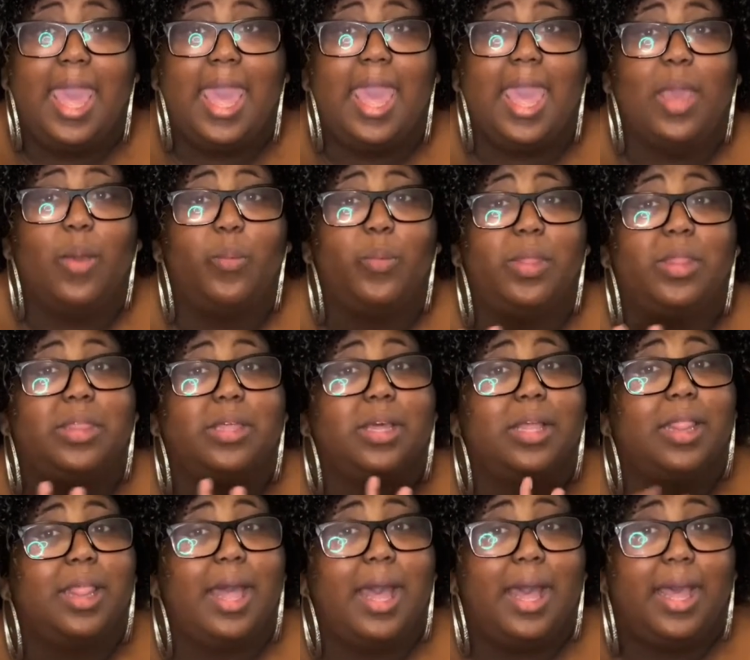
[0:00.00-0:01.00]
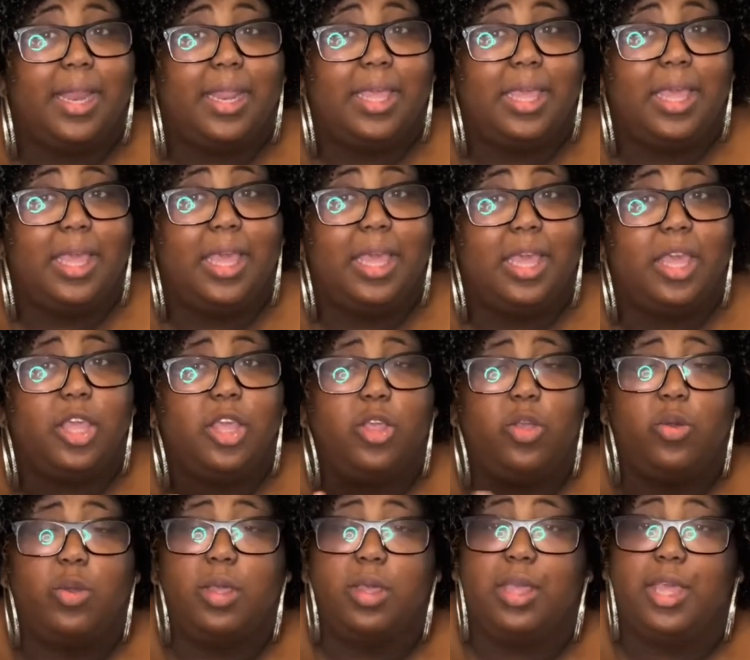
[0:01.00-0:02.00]
And with clotting,
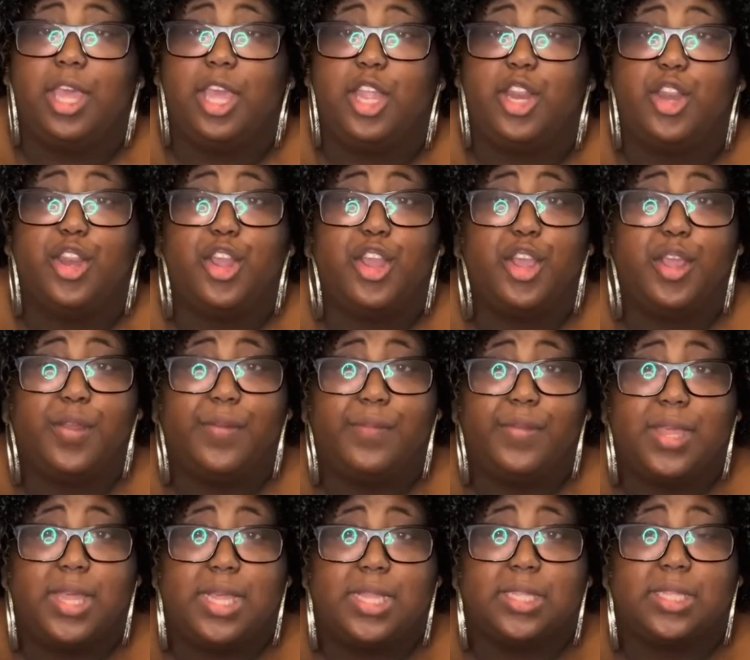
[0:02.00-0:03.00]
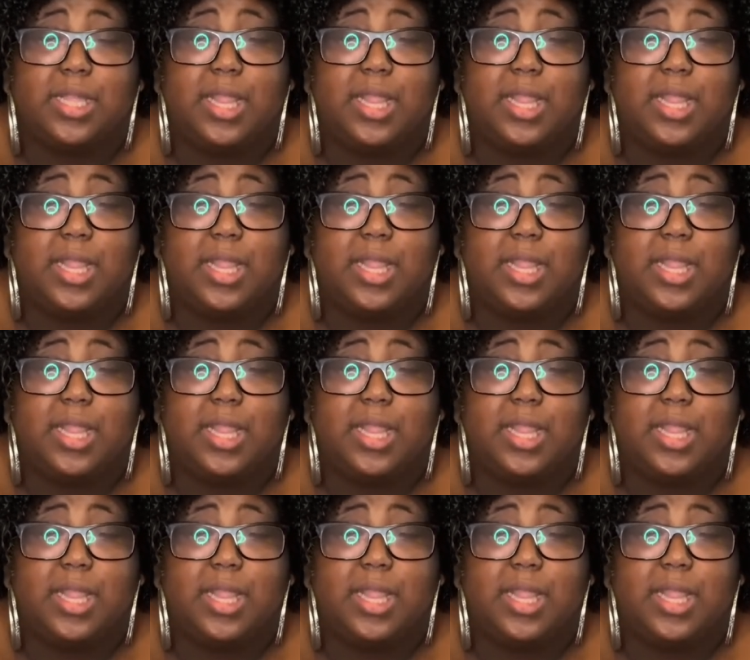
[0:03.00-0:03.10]
you can get nervous.